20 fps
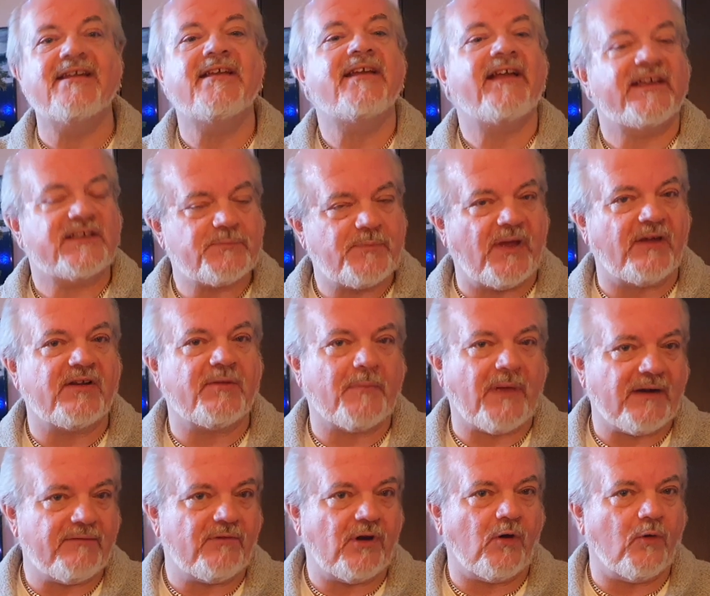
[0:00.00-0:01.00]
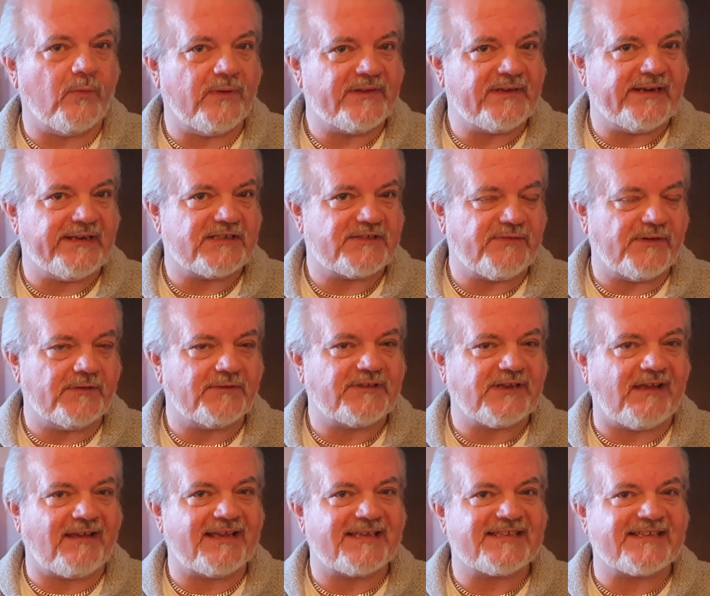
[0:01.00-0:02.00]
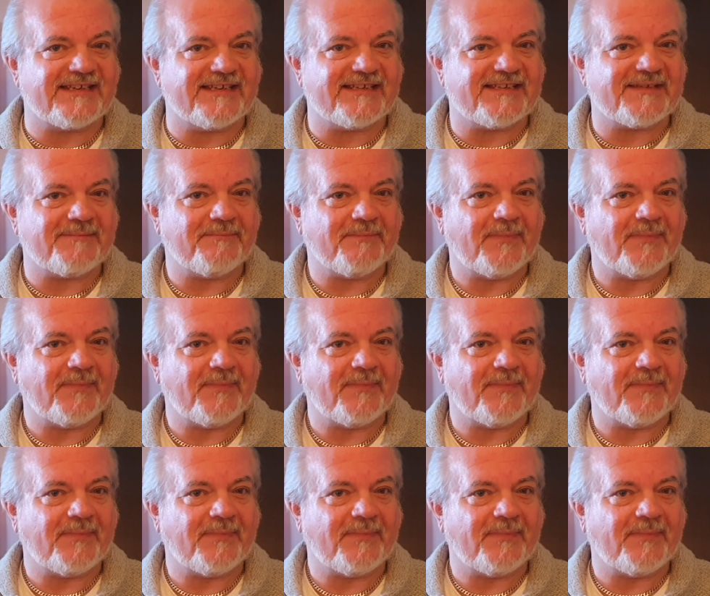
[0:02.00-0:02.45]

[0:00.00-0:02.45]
as part of my role with Lichfield Diocese,